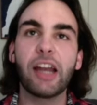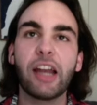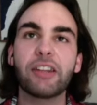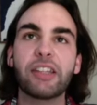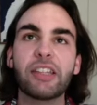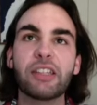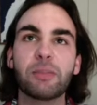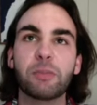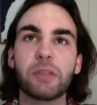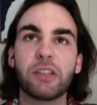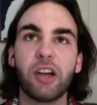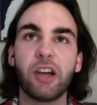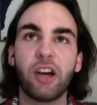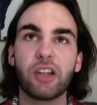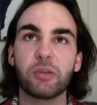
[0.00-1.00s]
I think it's
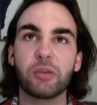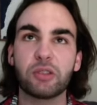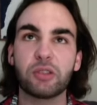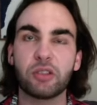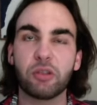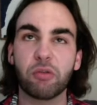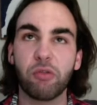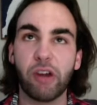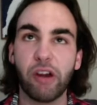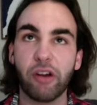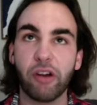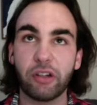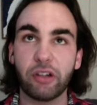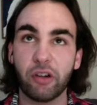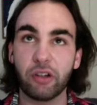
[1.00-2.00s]
because it was such a rare
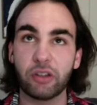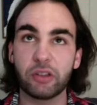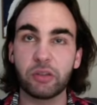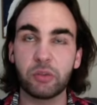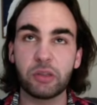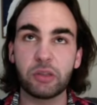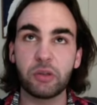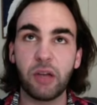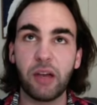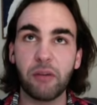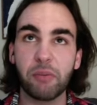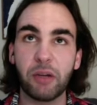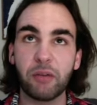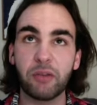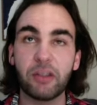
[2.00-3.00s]
occurrence when you have
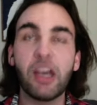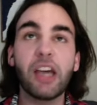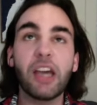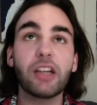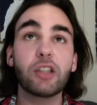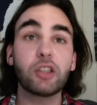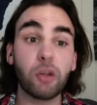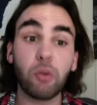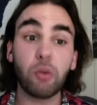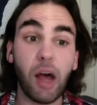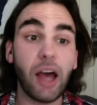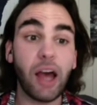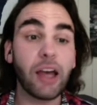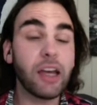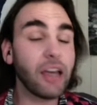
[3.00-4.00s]
breakfast, because it's a
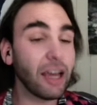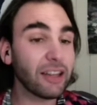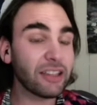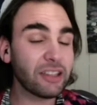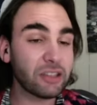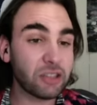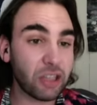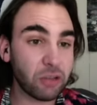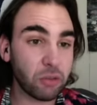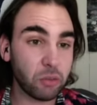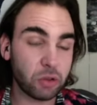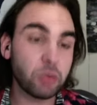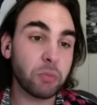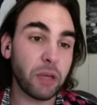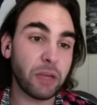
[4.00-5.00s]
lot. I think in general, when
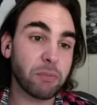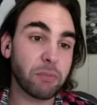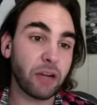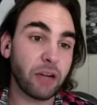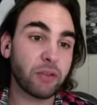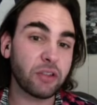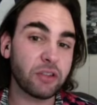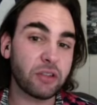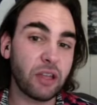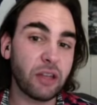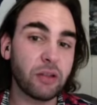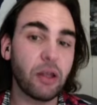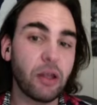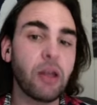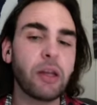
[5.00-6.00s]
you make breakfast,
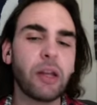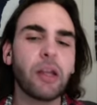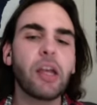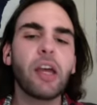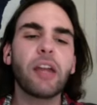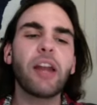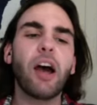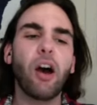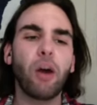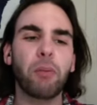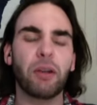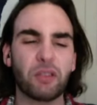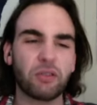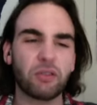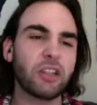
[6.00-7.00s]
and not all
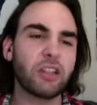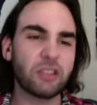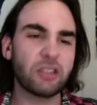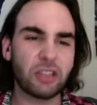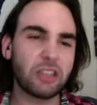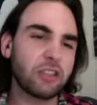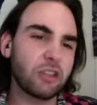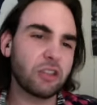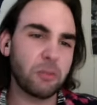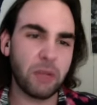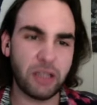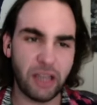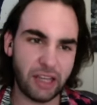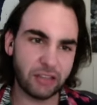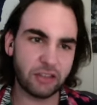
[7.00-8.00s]
breakfast, right? Because it's easy to make
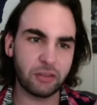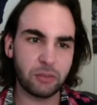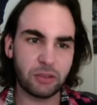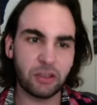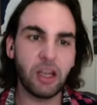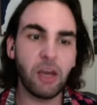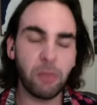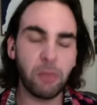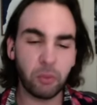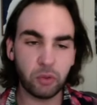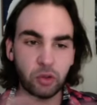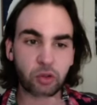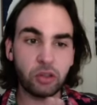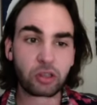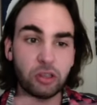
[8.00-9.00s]
eggs, but when
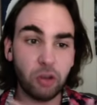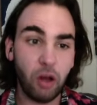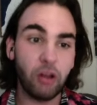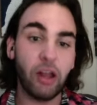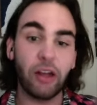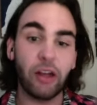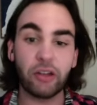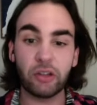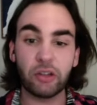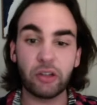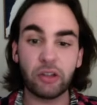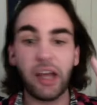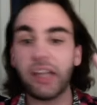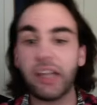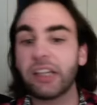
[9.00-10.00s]
you're going to go all out and you're
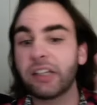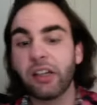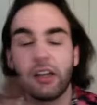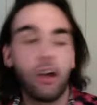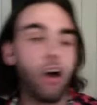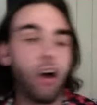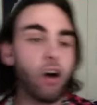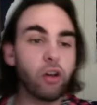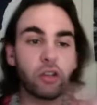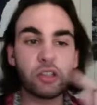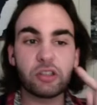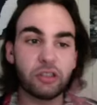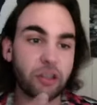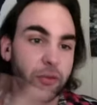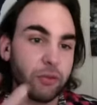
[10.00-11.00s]
buying all
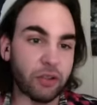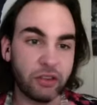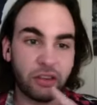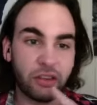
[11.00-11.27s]
these different